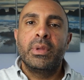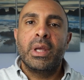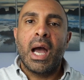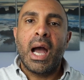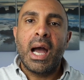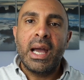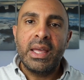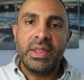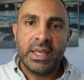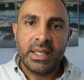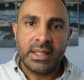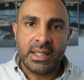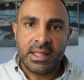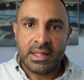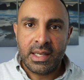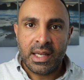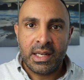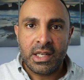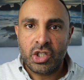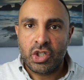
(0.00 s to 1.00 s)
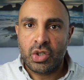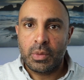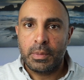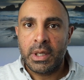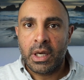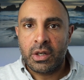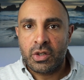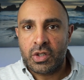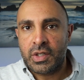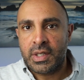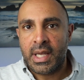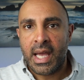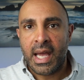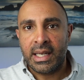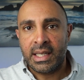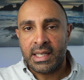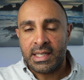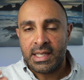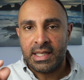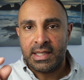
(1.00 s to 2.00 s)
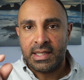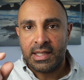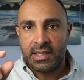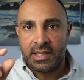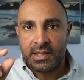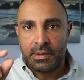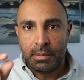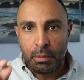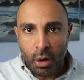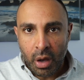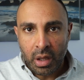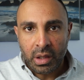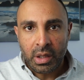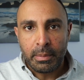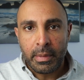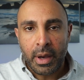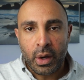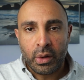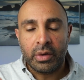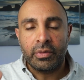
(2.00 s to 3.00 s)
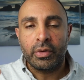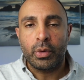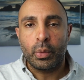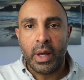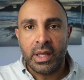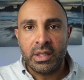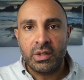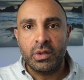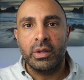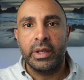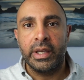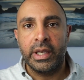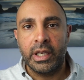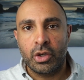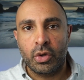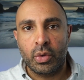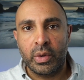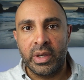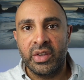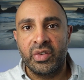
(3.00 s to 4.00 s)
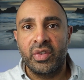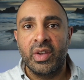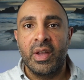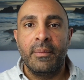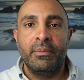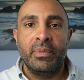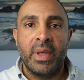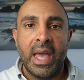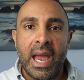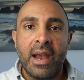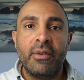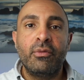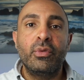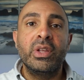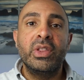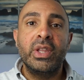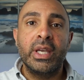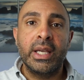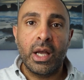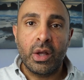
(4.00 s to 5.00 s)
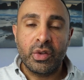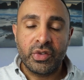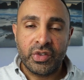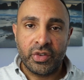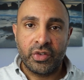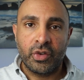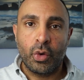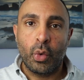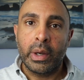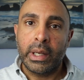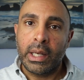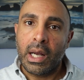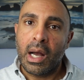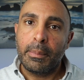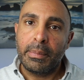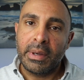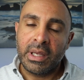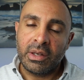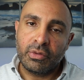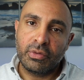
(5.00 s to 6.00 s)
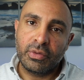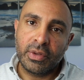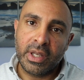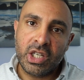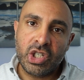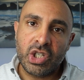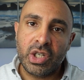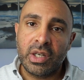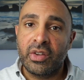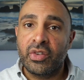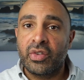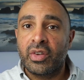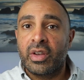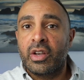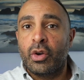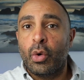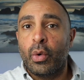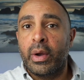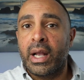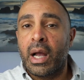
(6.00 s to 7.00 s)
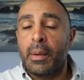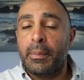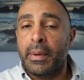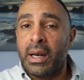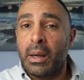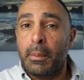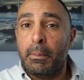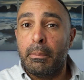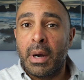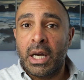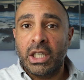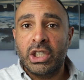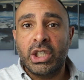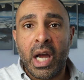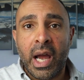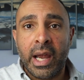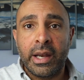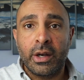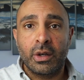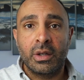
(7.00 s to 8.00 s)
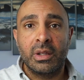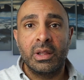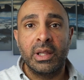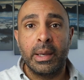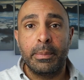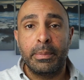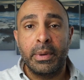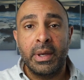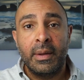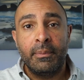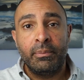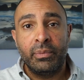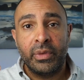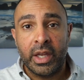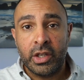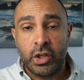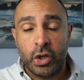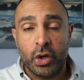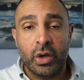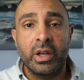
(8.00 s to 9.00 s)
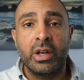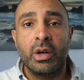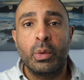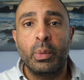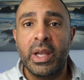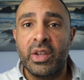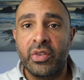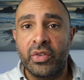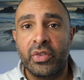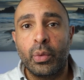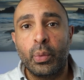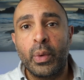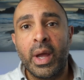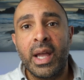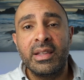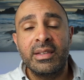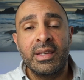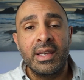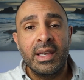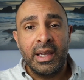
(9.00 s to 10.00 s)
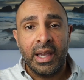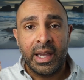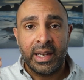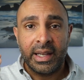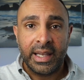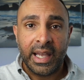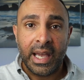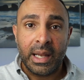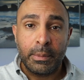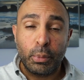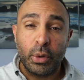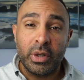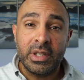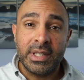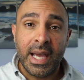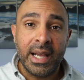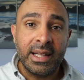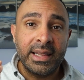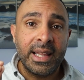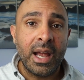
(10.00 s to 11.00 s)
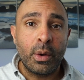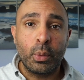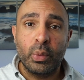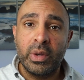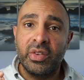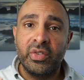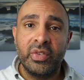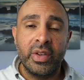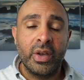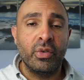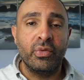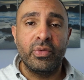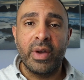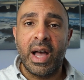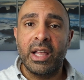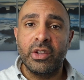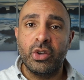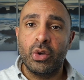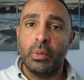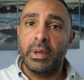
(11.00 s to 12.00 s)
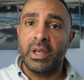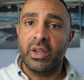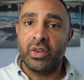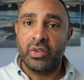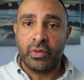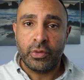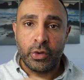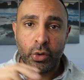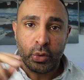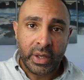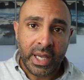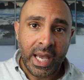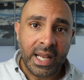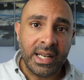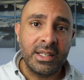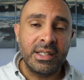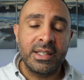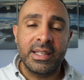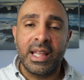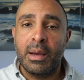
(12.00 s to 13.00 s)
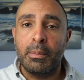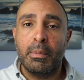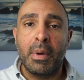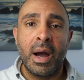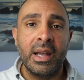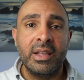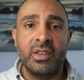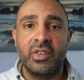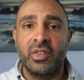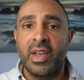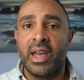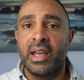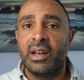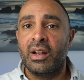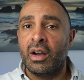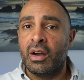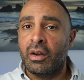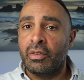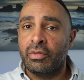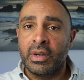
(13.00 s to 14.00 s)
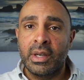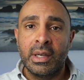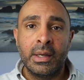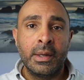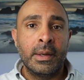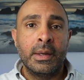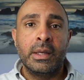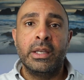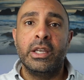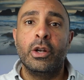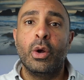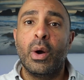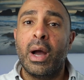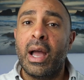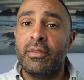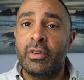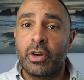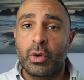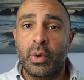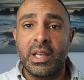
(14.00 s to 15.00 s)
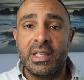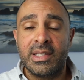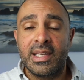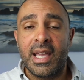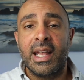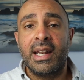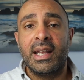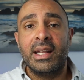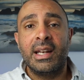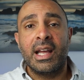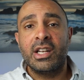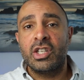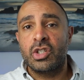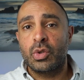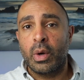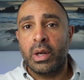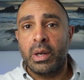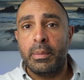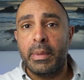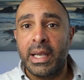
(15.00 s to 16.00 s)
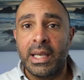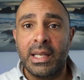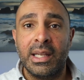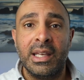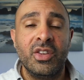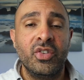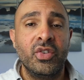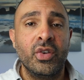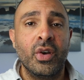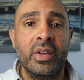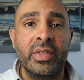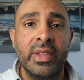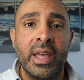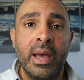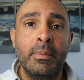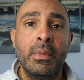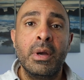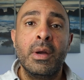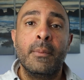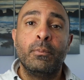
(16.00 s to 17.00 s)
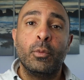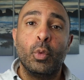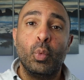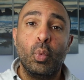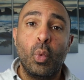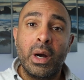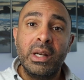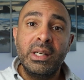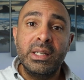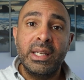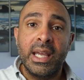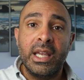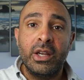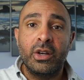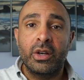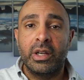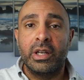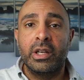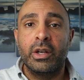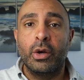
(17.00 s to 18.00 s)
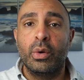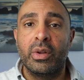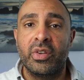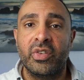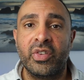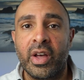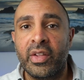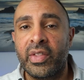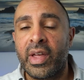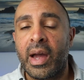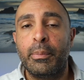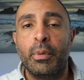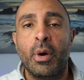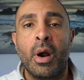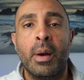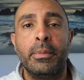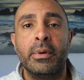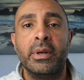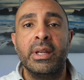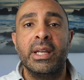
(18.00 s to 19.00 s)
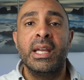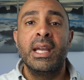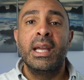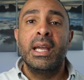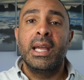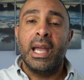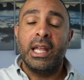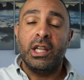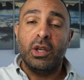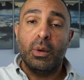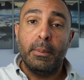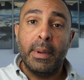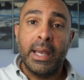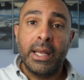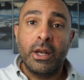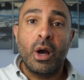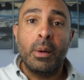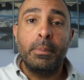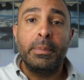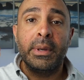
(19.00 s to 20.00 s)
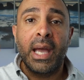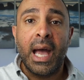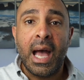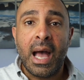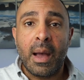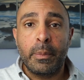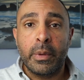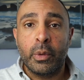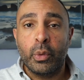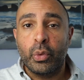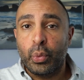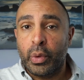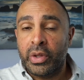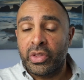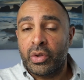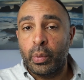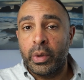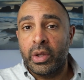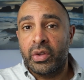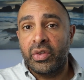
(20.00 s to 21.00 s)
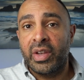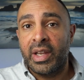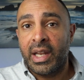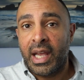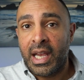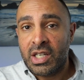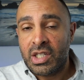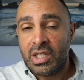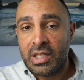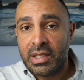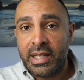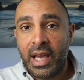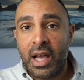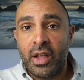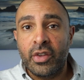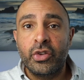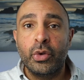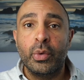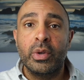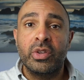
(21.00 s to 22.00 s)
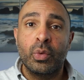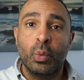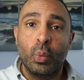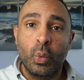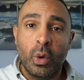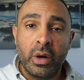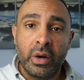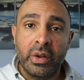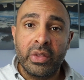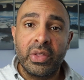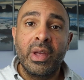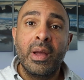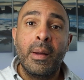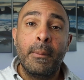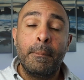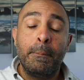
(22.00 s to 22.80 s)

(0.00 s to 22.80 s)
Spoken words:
I think that tenants should be understanding it's a small amount of a rental increase. Everything else is going up. Inflation is going up at a much higher clip than you're going to raise the rent. And again, protect that resale value, because if you get into that mindset of, I have a great tenant, I just want to make it easy on them, one day you're going to go to sell that property and you may not be happy with what the real estate agent tells you it's worth